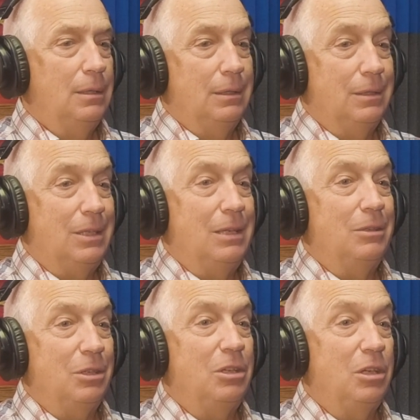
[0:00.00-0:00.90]
the
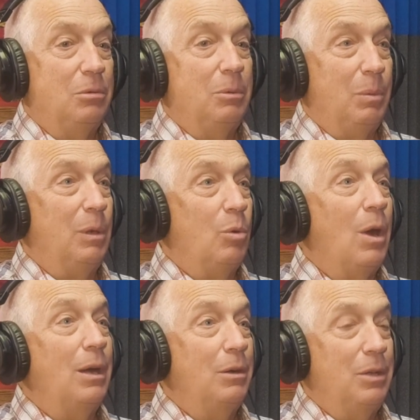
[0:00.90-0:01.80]
standard of care would
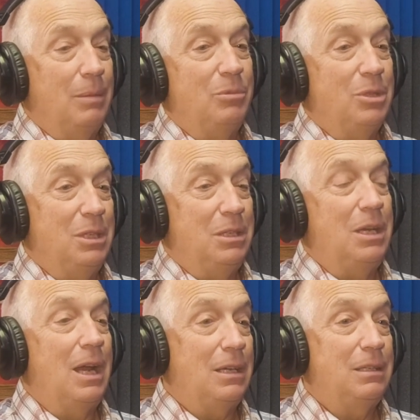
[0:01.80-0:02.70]
require them to
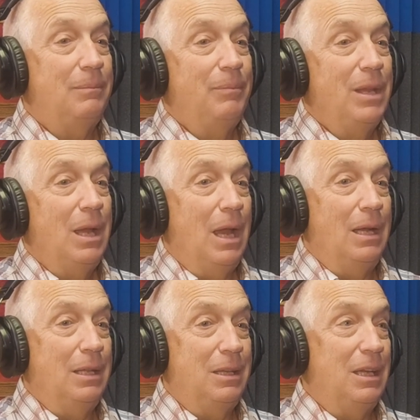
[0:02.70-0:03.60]
detect
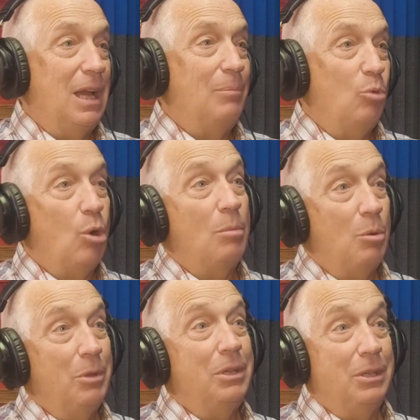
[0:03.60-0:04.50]
anything
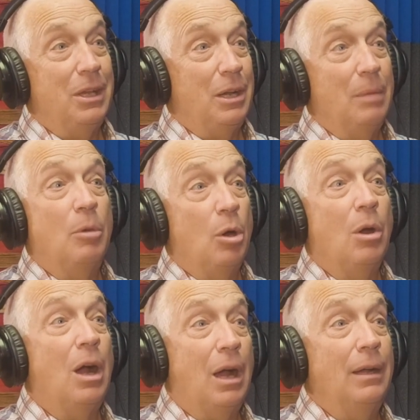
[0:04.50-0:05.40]
abnormal within that
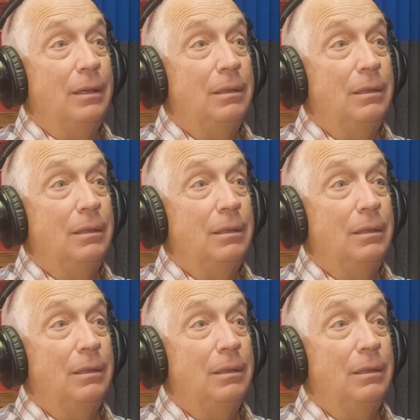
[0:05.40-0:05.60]
MRI